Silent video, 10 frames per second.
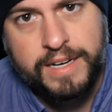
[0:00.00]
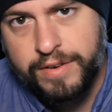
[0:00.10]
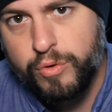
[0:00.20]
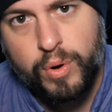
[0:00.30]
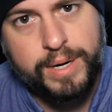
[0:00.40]
I
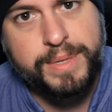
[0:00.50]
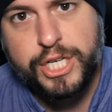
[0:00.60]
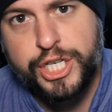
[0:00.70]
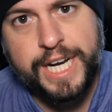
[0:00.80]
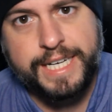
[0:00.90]
never want to
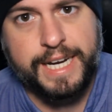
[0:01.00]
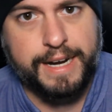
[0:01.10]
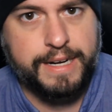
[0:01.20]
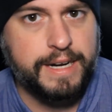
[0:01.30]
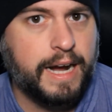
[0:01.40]
be a shit
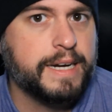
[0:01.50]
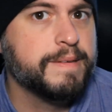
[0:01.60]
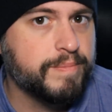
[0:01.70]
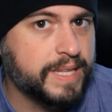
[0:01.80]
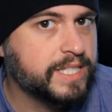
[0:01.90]
dick.
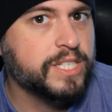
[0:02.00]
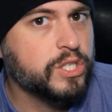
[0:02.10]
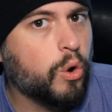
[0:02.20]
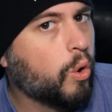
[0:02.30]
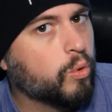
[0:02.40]
This
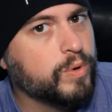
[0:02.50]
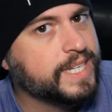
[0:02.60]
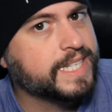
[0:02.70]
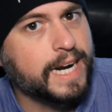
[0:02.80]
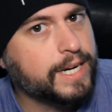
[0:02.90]
is the whole
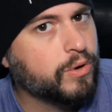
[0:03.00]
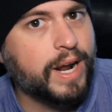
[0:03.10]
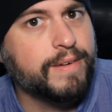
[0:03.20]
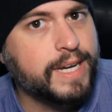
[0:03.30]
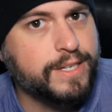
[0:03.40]
reason I
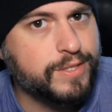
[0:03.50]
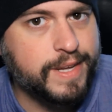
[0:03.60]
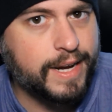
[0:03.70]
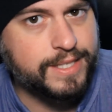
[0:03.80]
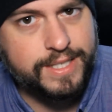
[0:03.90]
don't have anal
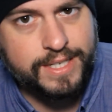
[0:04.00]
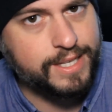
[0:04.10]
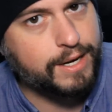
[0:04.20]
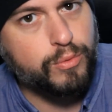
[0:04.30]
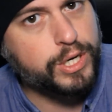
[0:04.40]
sex, is
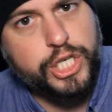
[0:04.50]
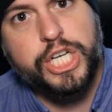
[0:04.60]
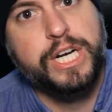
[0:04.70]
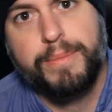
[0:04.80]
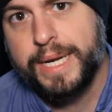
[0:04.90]
because I don't want
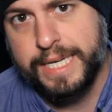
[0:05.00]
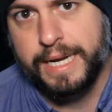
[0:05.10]
shit on my